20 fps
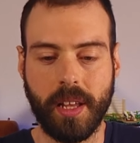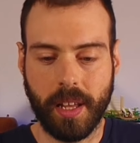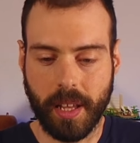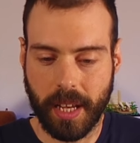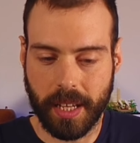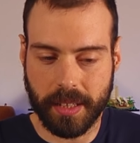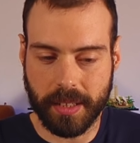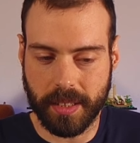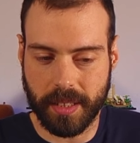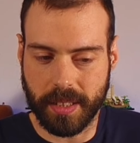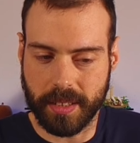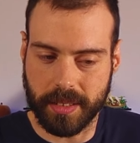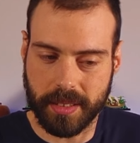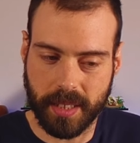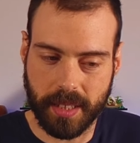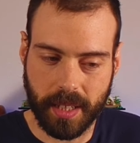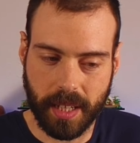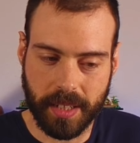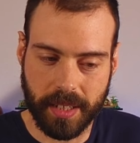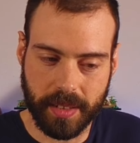And it's
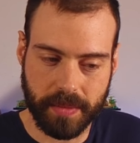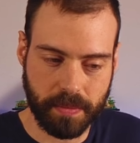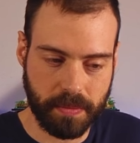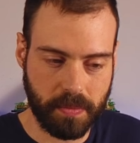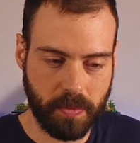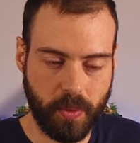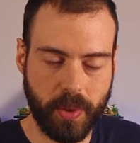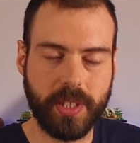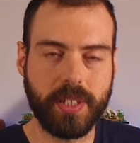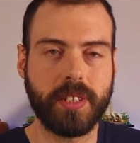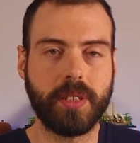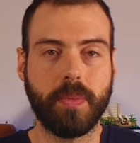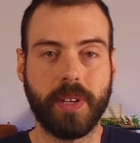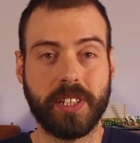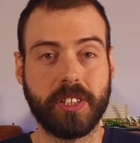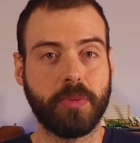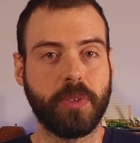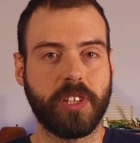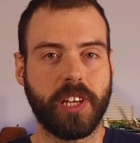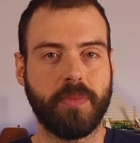a really
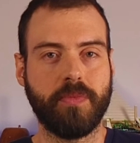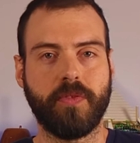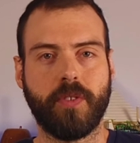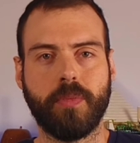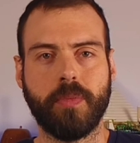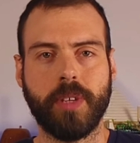debatable game for